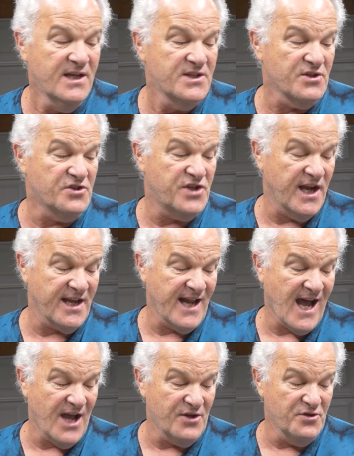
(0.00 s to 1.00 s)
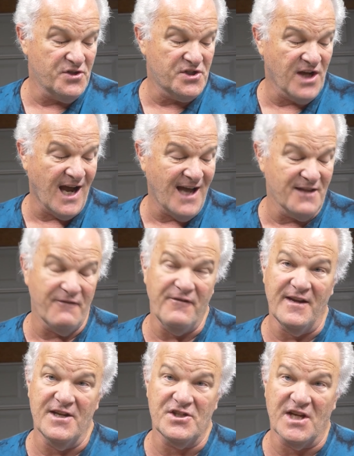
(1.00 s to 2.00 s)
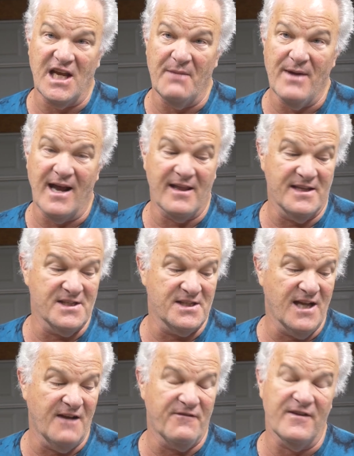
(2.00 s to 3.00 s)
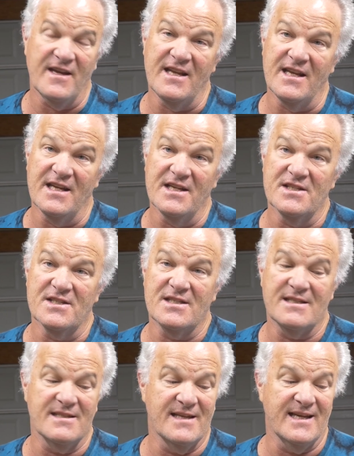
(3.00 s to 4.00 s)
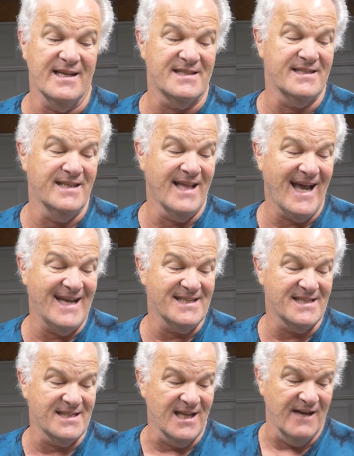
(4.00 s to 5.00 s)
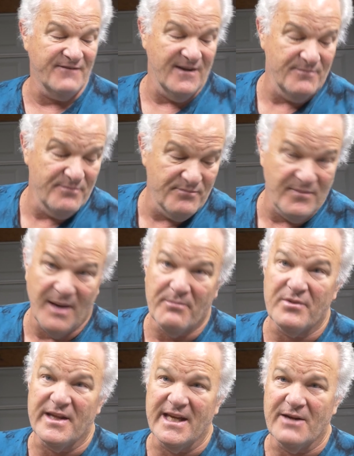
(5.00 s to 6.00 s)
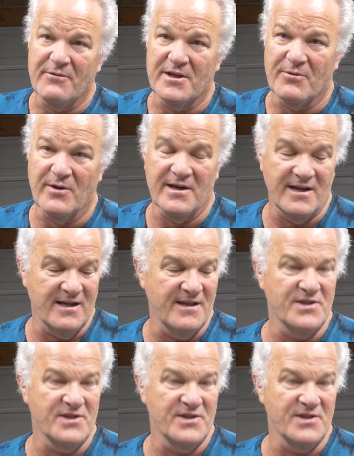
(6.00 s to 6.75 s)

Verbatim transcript: So check it out. You saw the finish that came out of this stuff. It is, it's nice stuff. I'm, I'm playing with it right now.